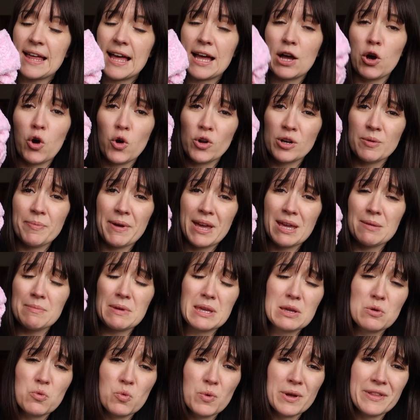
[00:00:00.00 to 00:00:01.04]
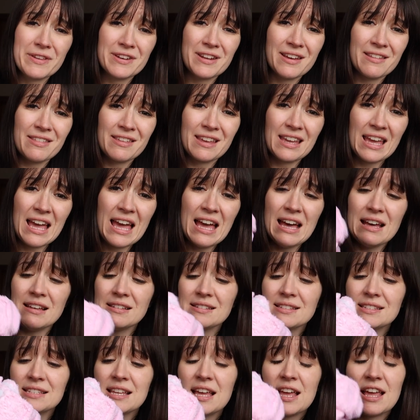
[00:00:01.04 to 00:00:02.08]
that on a baby with nothing
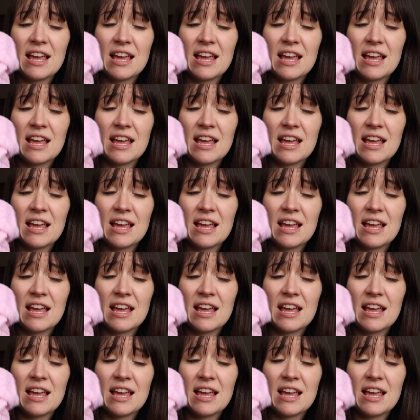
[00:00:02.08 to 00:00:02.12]
else,